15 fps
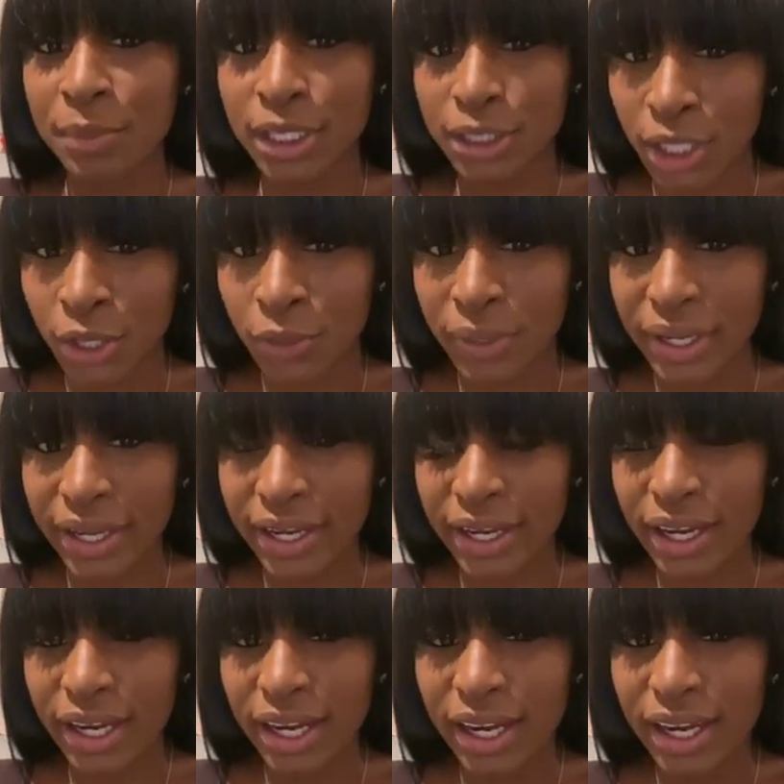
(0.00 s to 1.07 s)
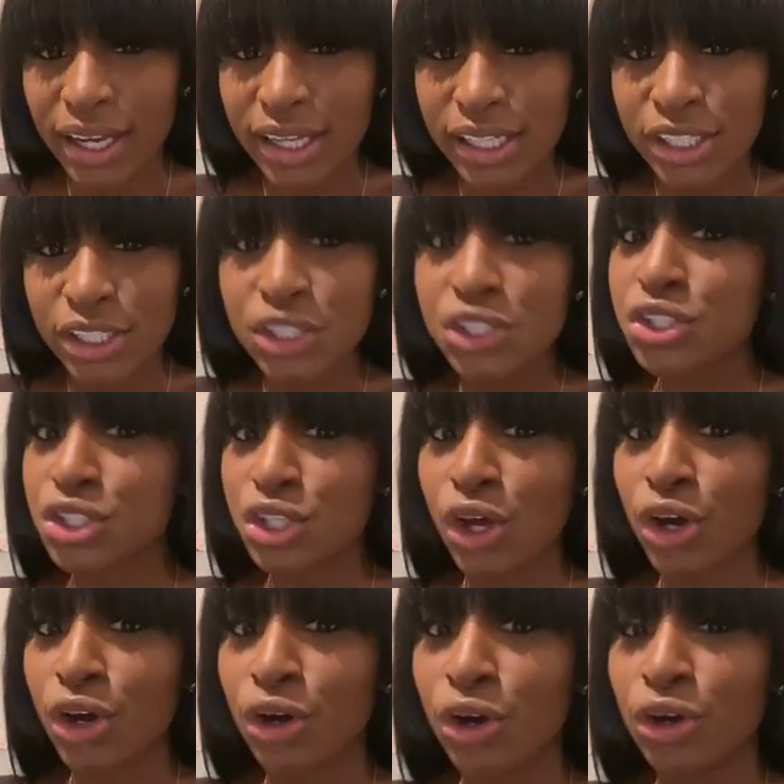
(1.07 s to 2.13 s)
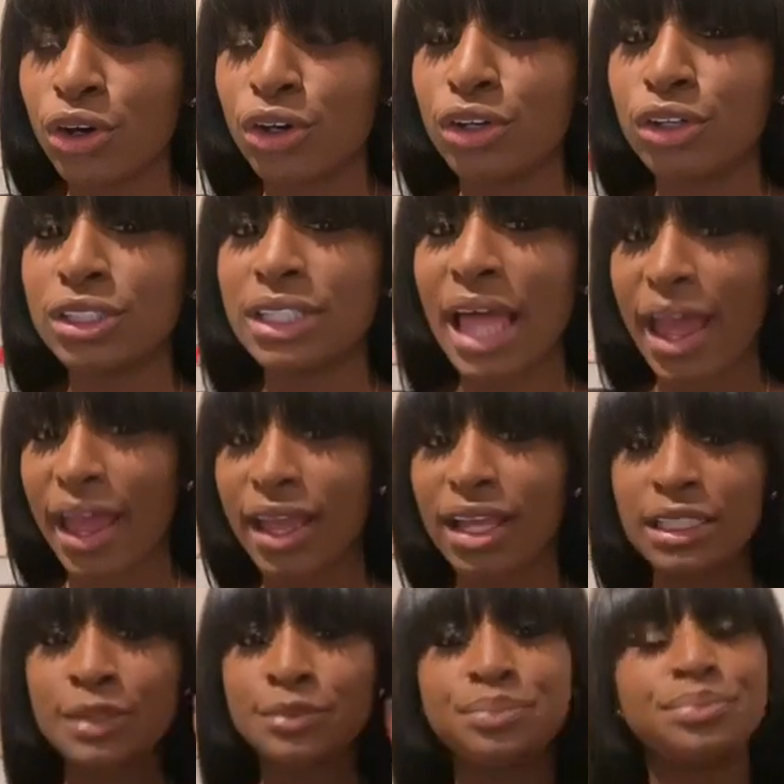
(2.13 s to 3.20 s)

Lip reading: me knowing. So, like,